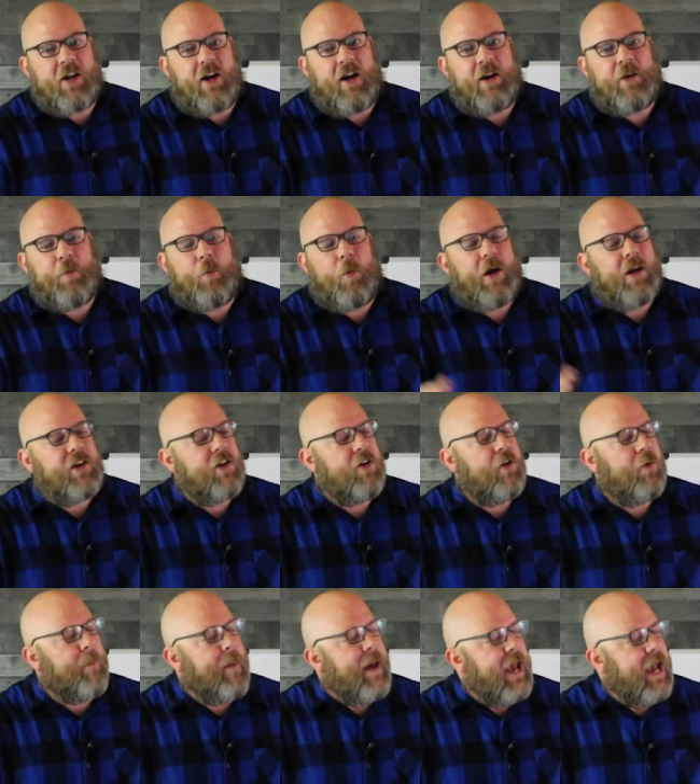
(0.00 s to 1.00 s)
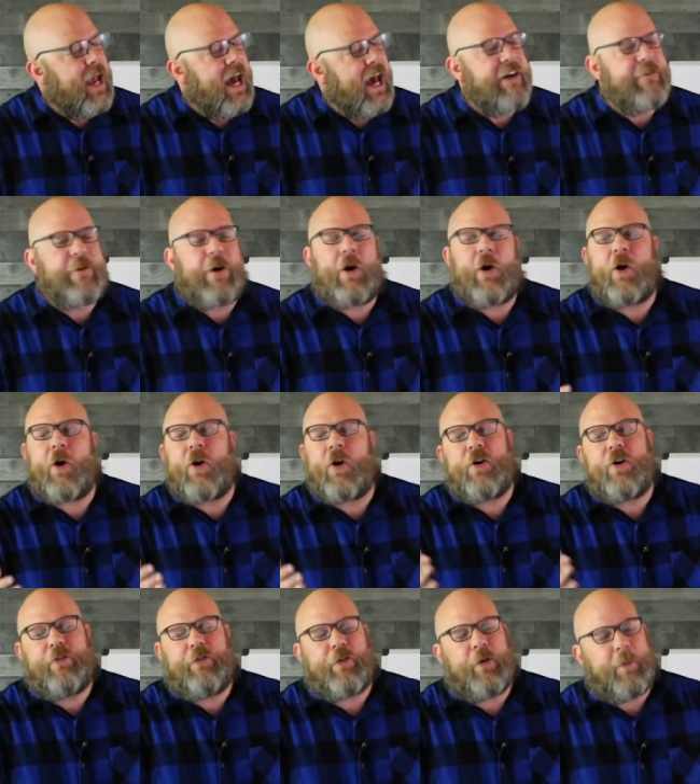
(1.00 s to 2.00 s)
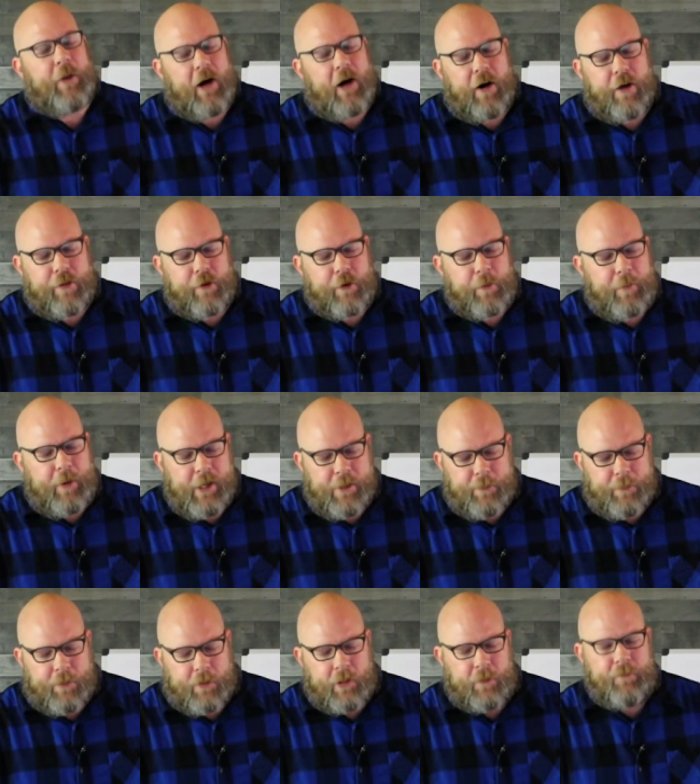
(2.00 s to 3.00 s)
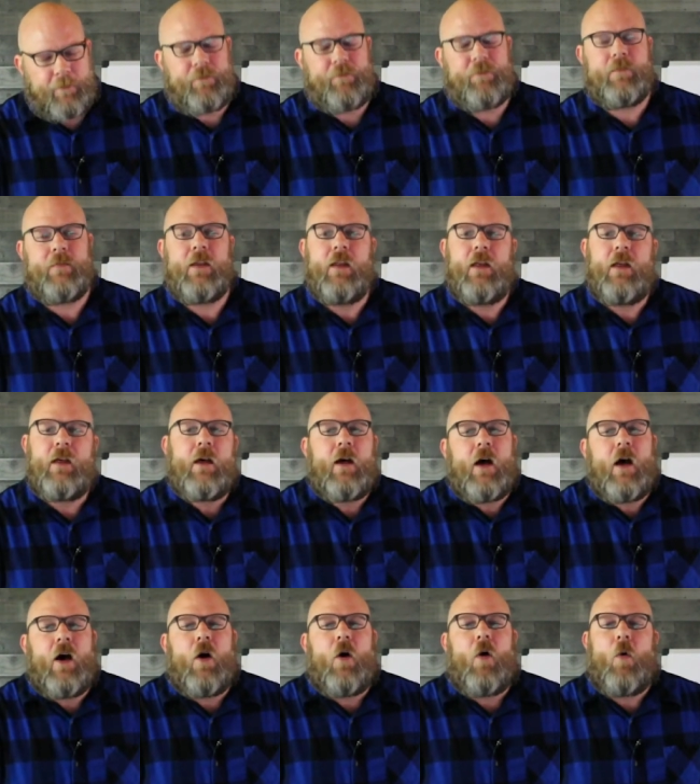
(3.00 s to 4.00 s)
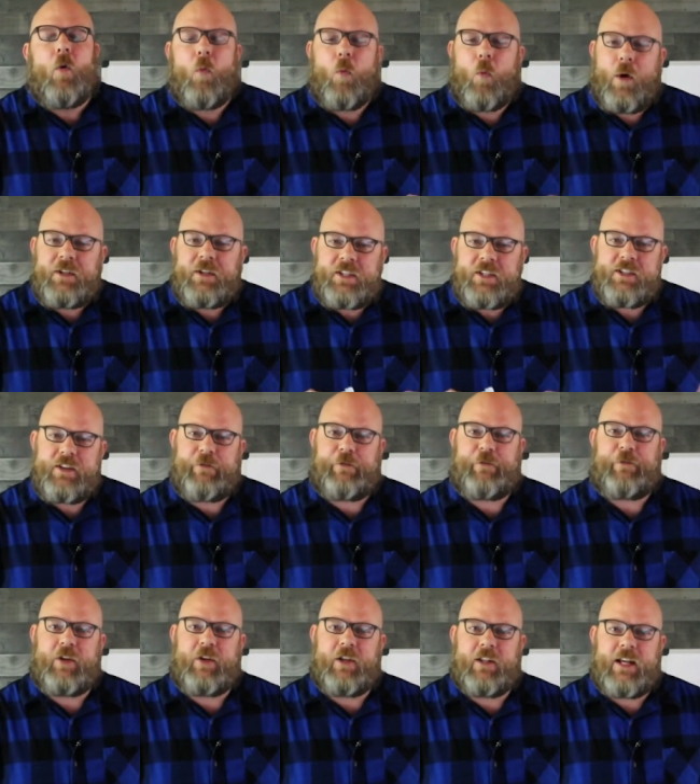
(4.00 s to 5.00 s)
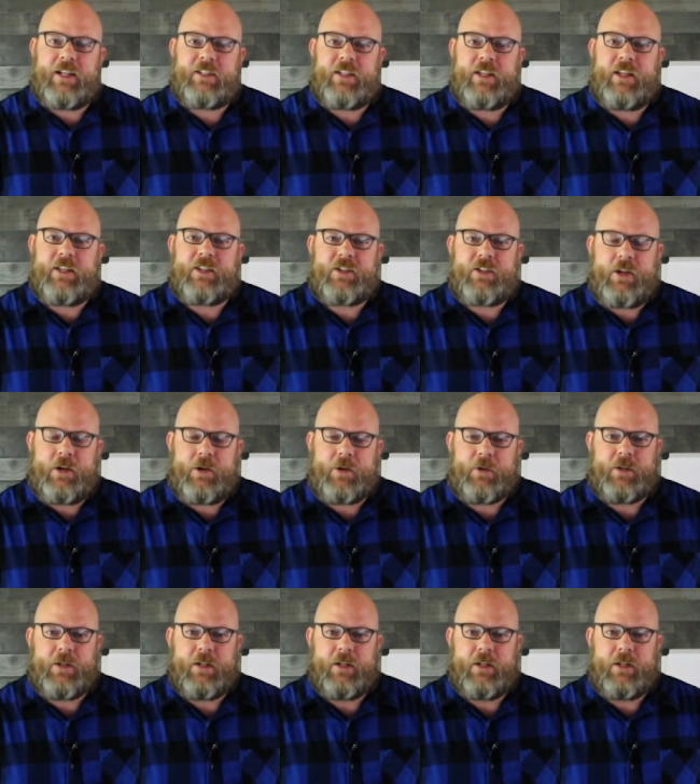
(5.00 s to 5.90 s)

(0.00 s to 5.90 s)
on what you may have heard from other people, what does it feel like to get stoned?